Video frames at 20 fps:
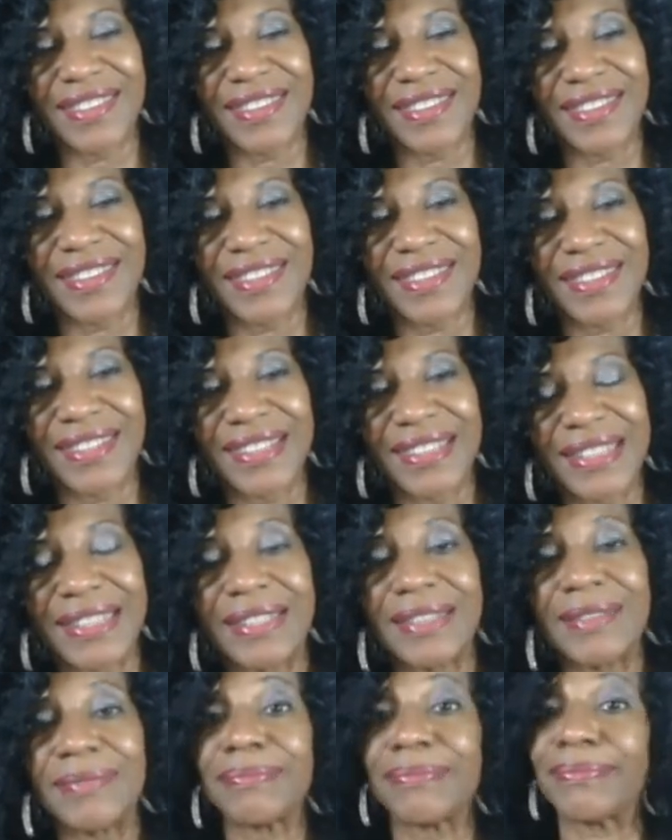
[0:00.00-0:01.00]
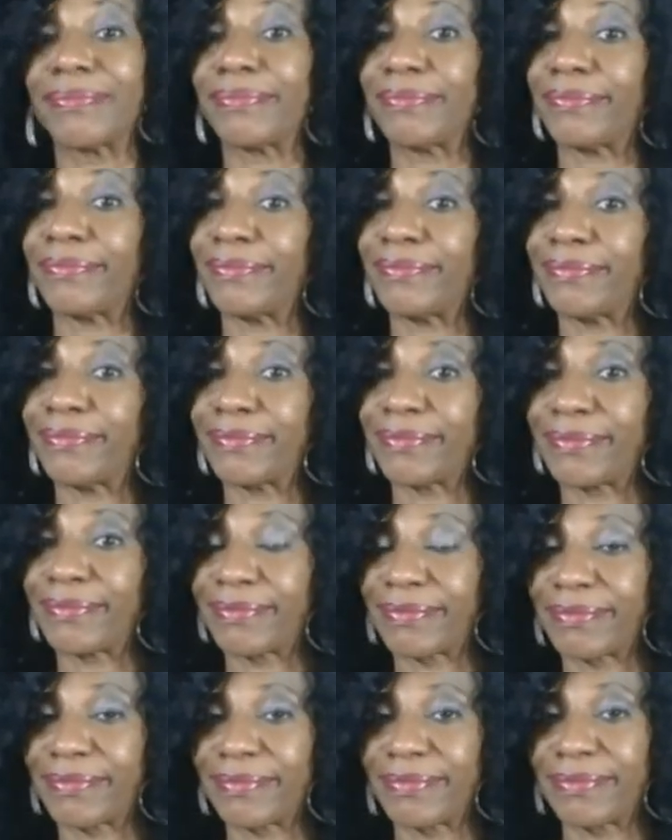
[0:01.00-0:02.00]

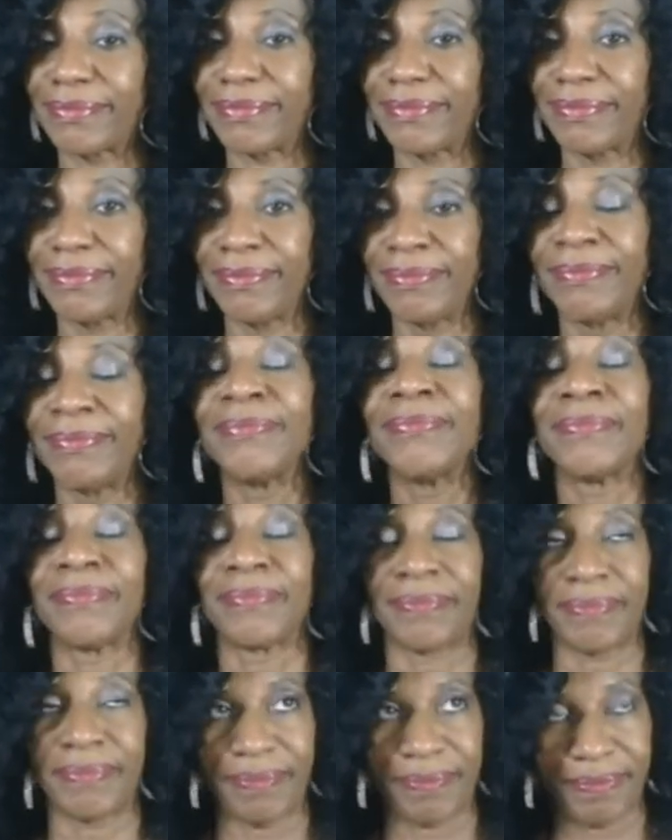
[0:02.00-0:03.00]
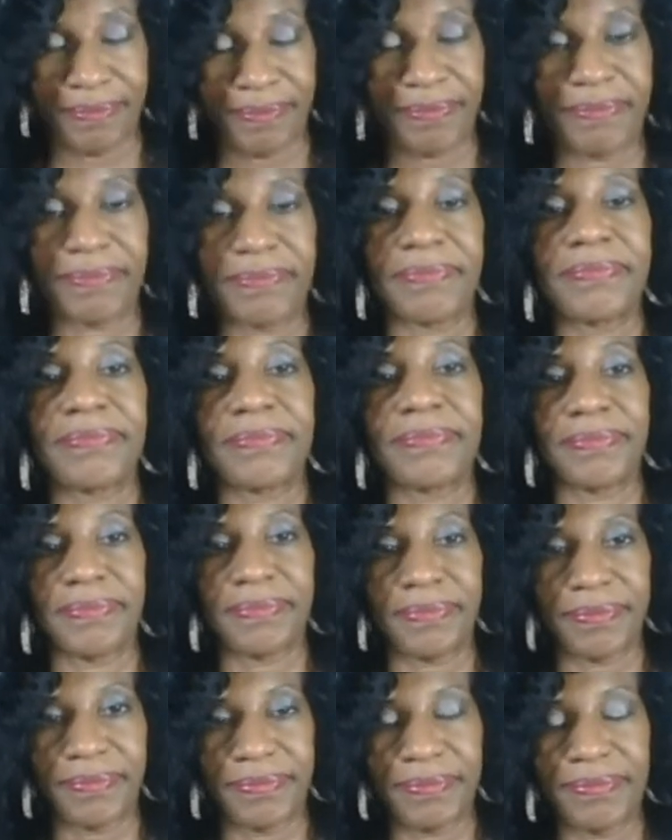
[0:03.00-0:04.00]

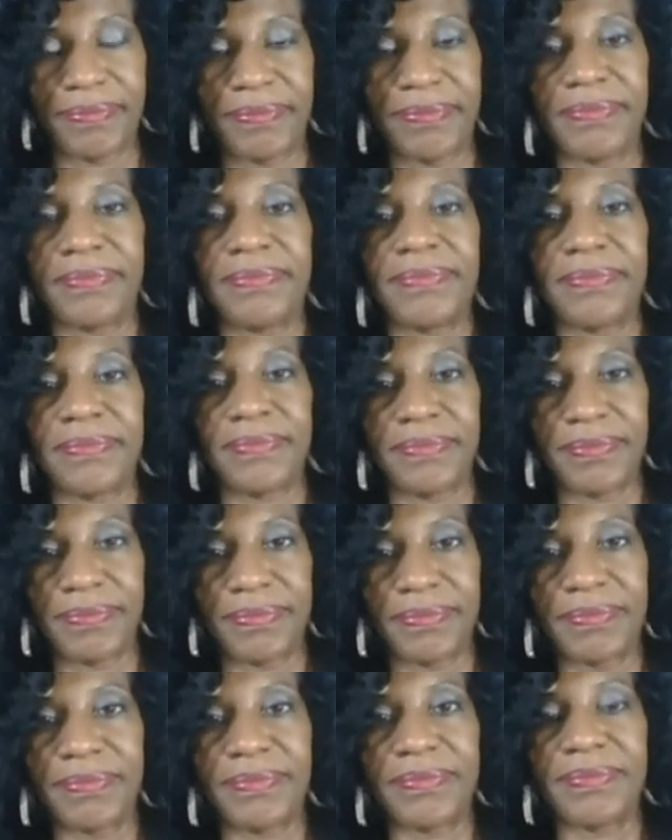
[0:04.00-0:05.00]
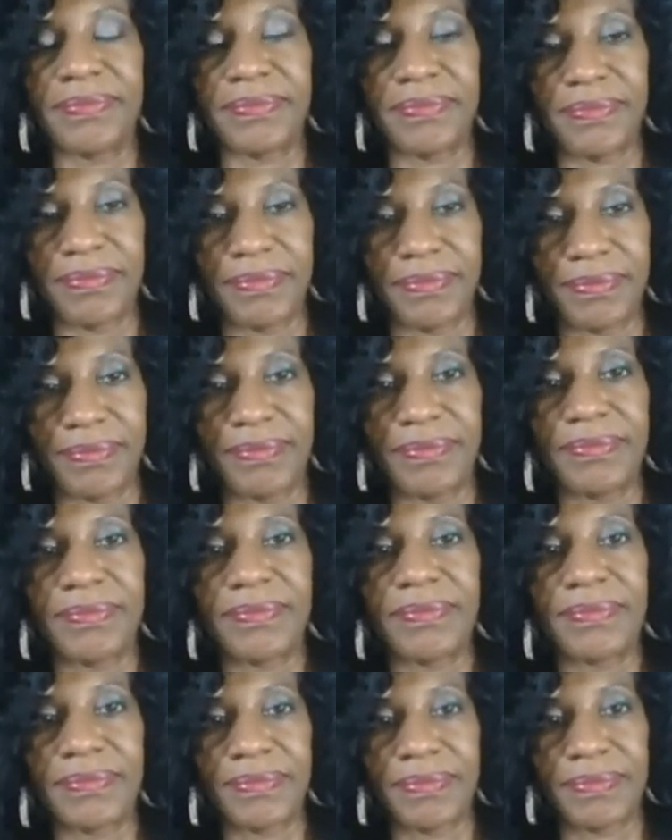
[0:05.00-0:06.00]

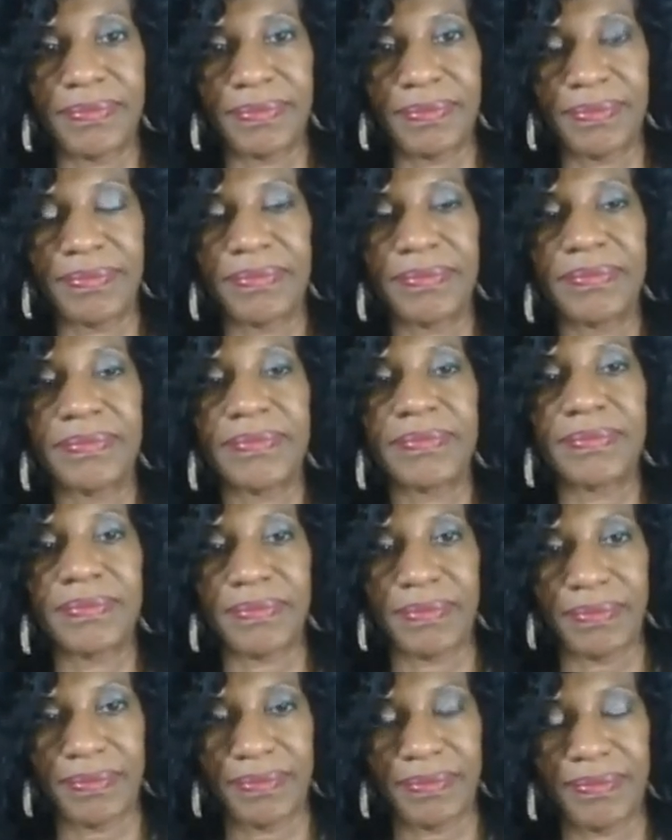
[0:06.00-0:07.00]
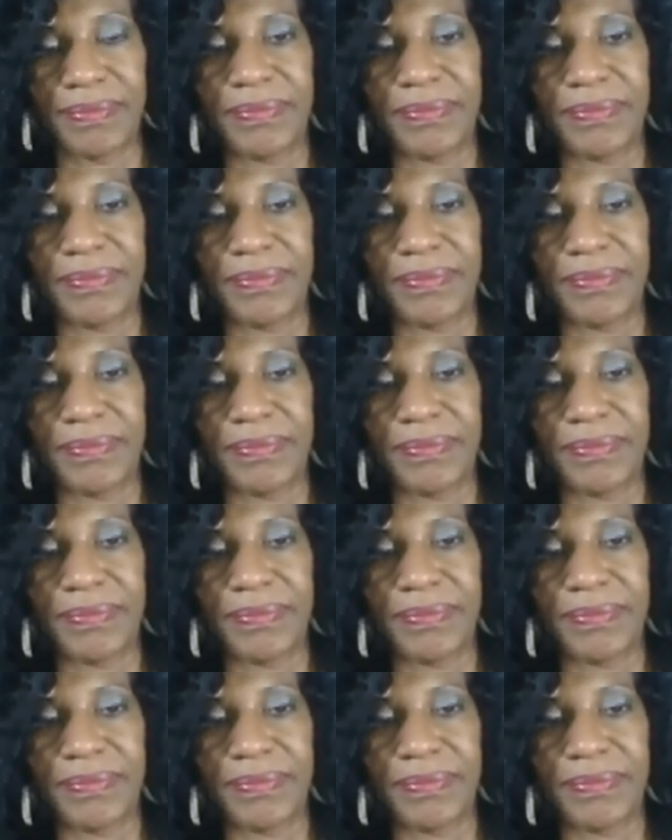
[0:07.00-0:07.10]
(silent)